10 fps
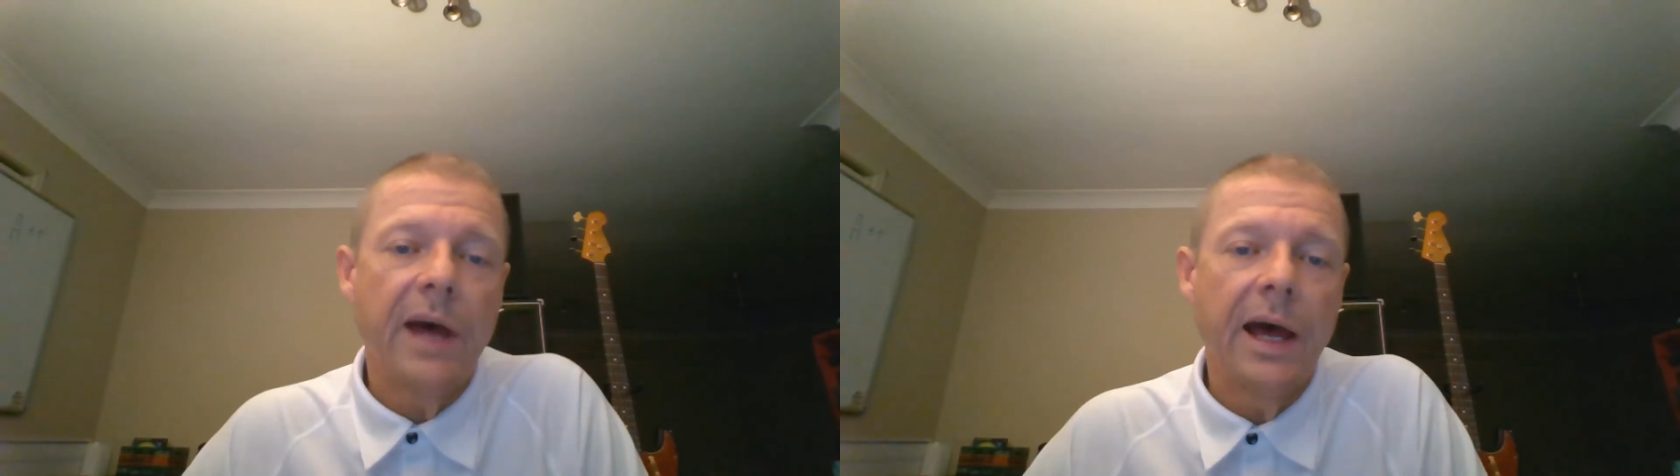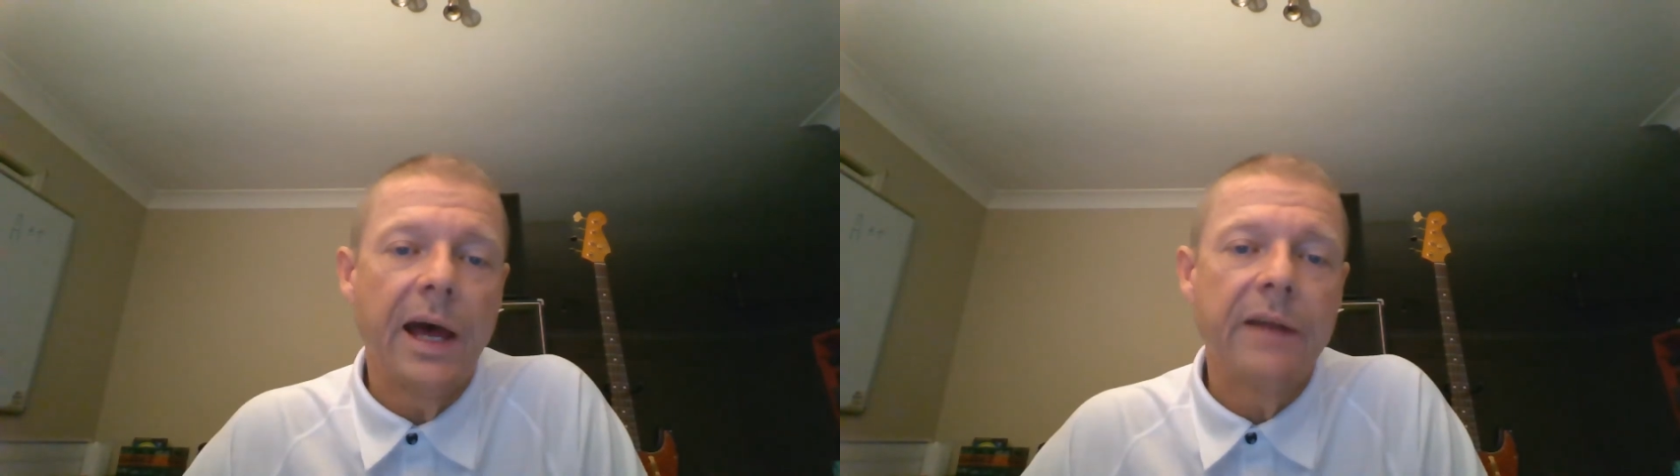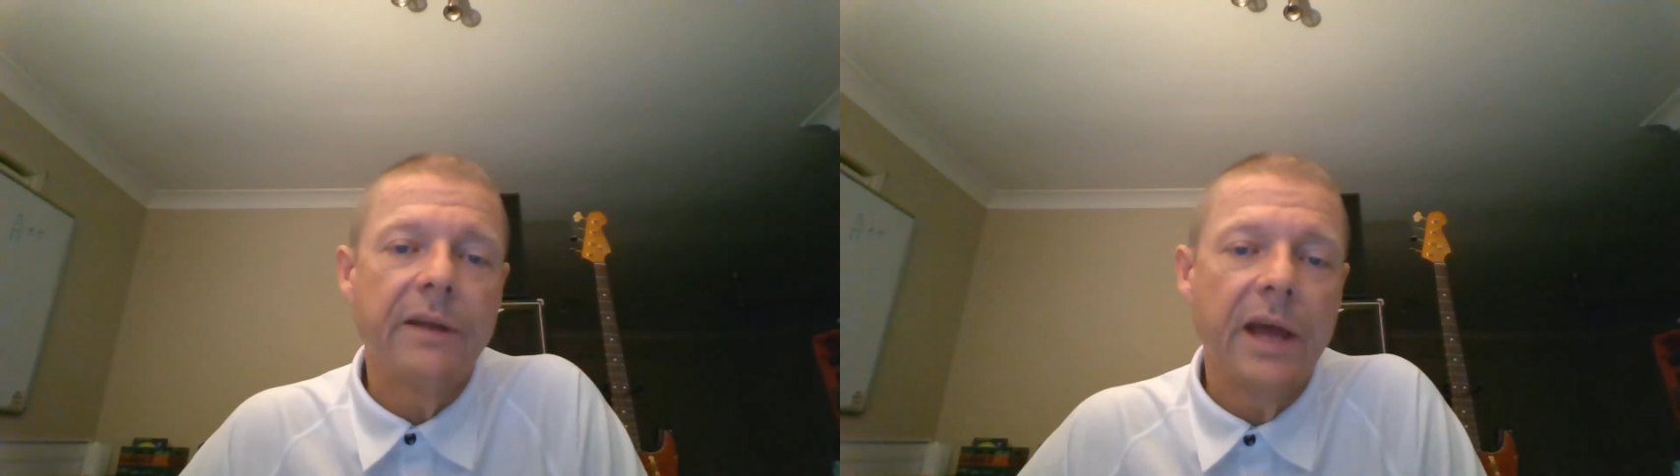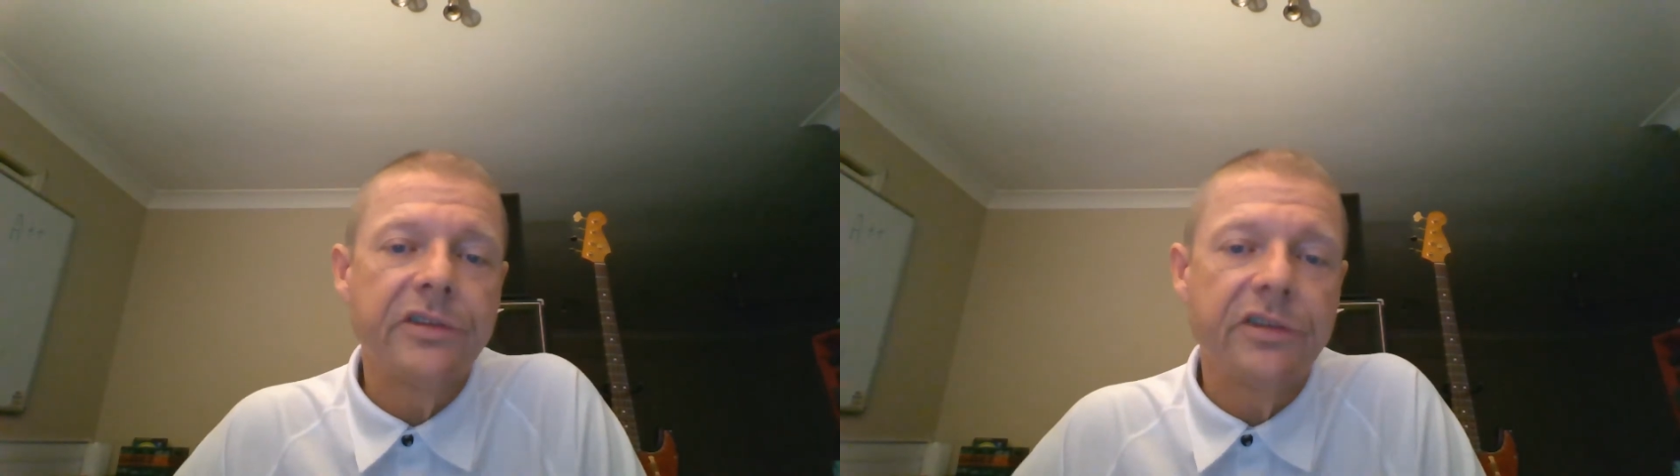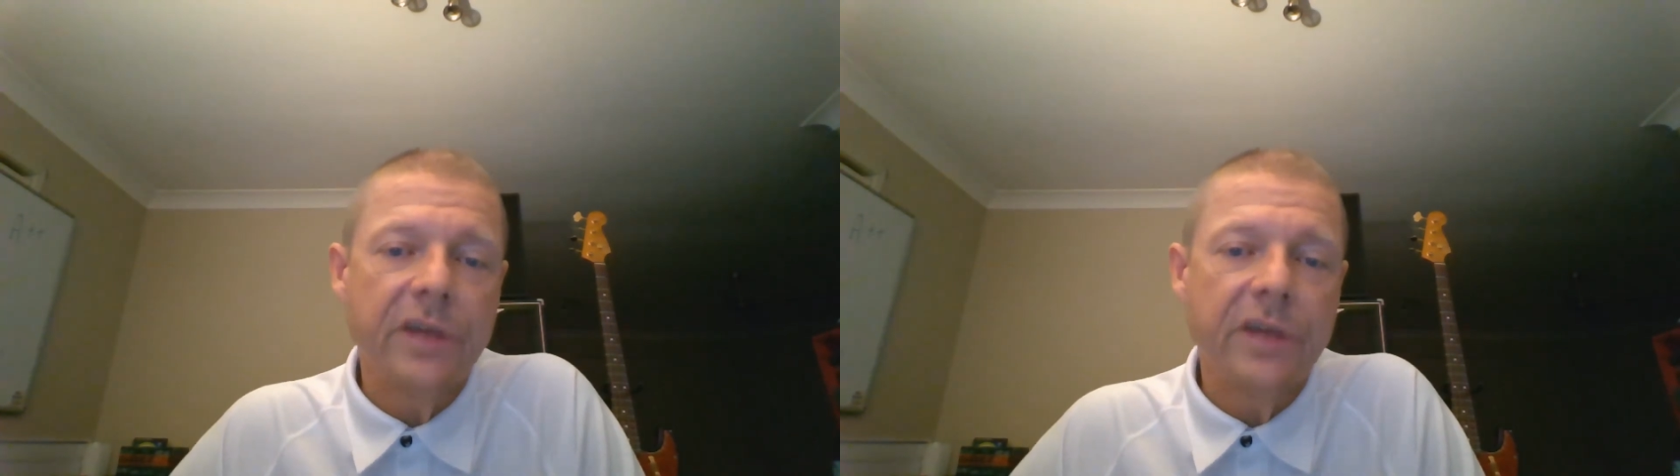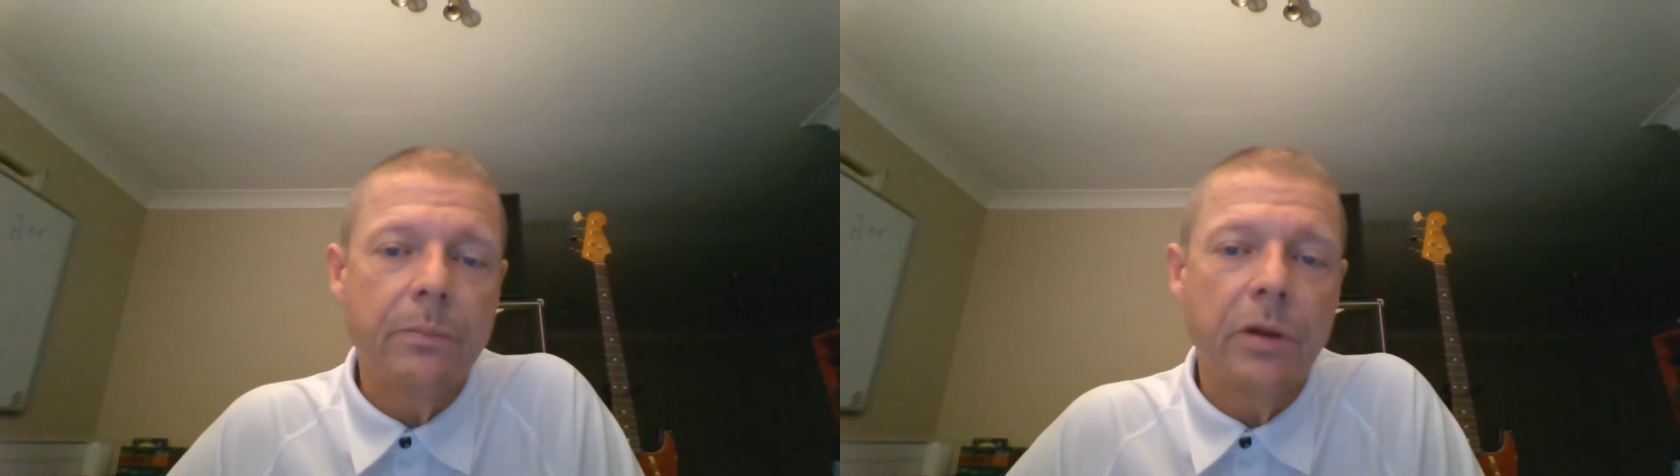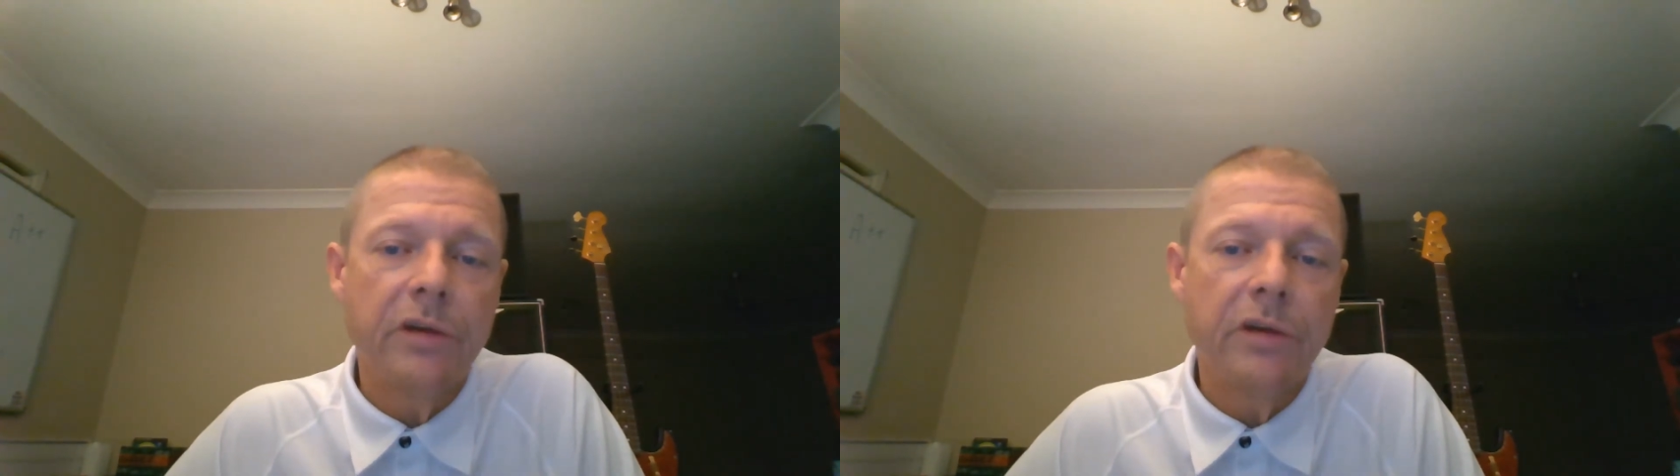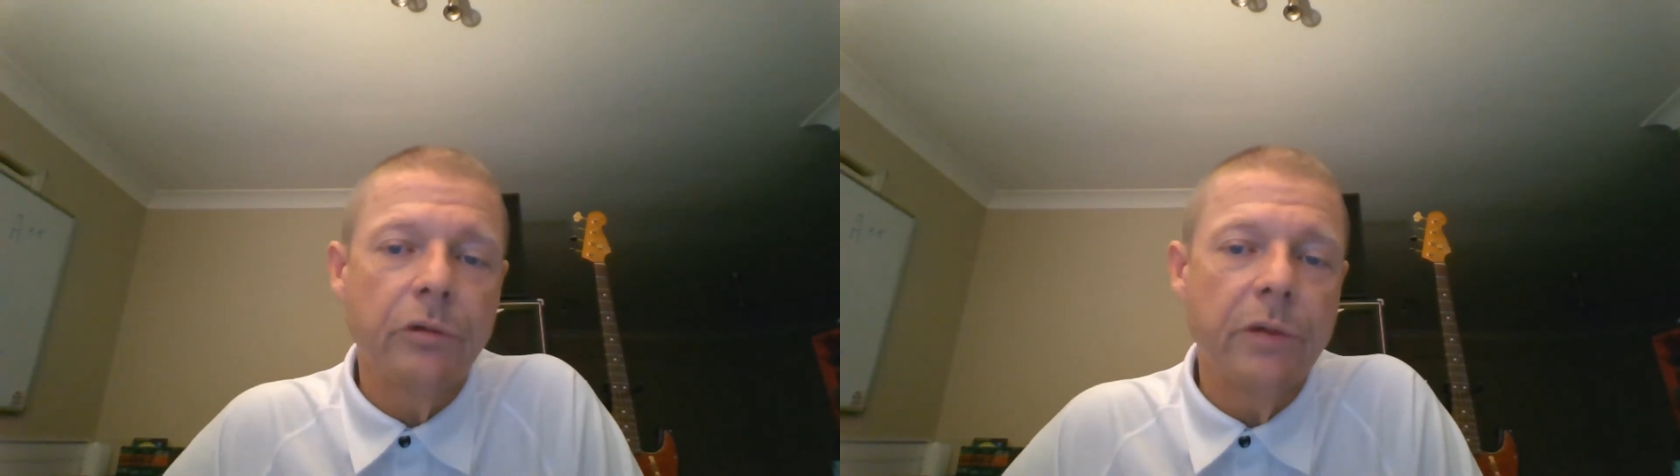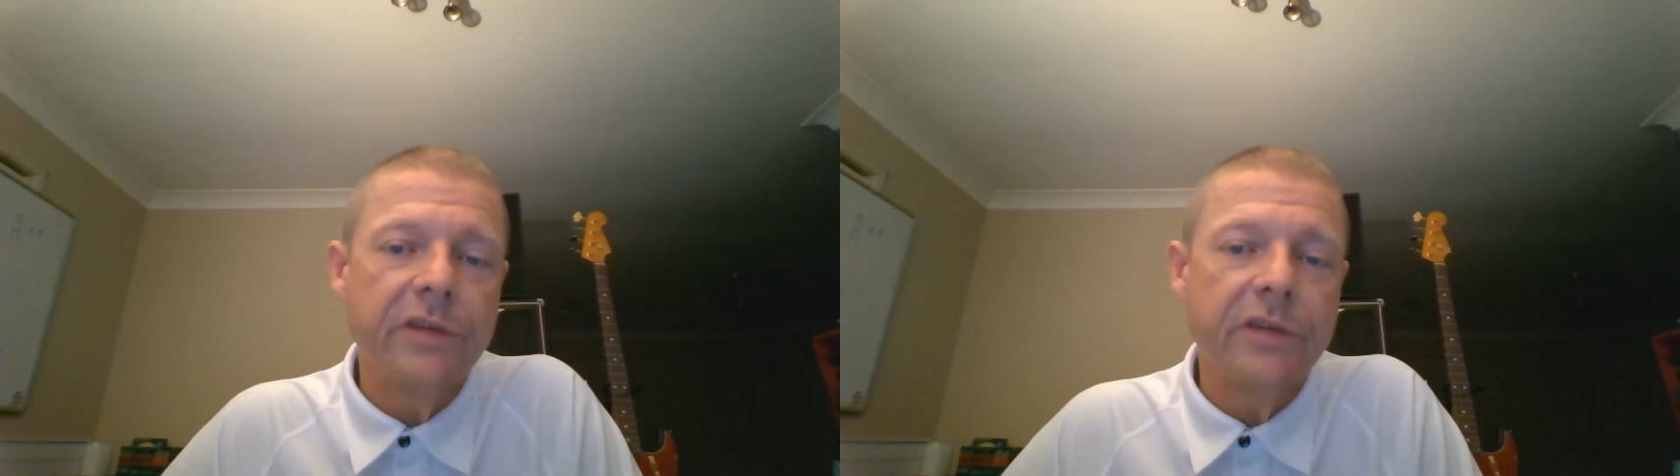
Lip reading: to Hahn has a deep personal